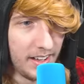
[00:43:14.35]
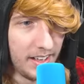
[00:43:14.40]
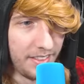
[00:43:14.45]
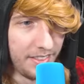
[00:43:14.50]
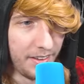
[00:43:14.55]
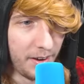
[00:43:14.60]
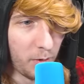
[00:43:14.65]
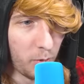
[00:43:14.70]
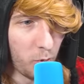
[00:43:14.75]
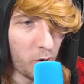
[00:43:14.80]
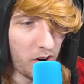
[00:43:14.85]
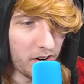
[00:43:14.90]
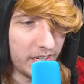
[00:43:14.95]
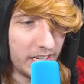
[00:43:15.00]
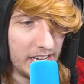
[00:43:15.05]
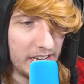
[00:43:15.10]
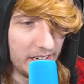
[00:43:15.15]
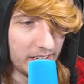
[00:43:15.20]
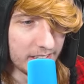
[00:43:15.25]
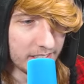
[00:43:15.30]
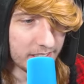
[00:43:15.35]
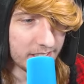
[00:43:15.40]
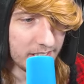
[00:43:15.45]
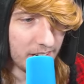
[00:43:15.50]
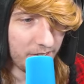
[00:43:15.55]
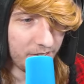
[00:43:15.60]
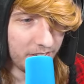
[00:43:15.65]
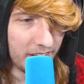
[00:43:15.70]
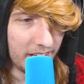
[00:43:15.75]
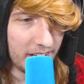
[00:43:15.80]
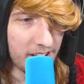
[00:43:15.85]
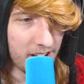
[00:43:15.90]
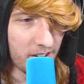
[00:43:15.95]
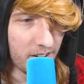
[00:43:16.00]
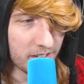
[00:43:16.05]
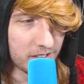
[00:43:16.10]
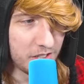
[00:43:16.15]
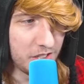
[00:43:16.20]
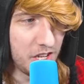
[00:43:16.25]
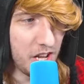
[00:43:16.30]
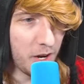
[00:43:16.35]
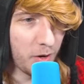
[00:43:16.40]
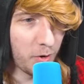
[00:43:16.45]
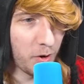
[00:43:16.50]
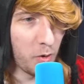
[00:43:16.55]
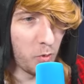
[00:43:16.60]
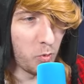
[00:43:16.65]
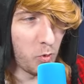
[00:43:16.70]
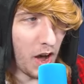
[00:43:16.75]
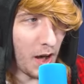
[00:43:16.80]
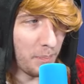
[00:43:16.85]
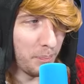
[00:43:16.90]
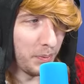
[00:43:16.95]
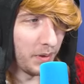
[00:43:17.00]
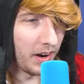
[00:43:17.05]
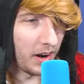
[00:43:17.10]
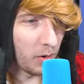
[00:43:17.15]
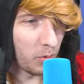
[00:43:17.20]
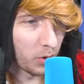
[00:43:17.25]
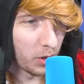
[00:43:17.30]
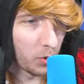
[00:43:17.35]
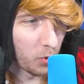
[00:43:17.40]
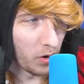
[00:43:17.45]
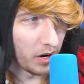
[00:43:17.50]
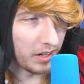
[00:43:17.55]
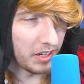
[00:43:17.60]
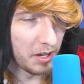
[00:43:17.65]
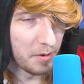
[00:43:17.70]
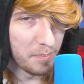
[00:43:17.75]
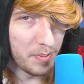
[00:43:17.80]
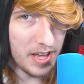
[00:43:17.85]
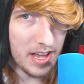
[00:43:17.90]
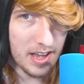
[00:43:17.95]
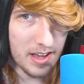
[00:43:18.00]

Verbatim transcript: And they're working on something here. A secret weapon. I wonder what it could be.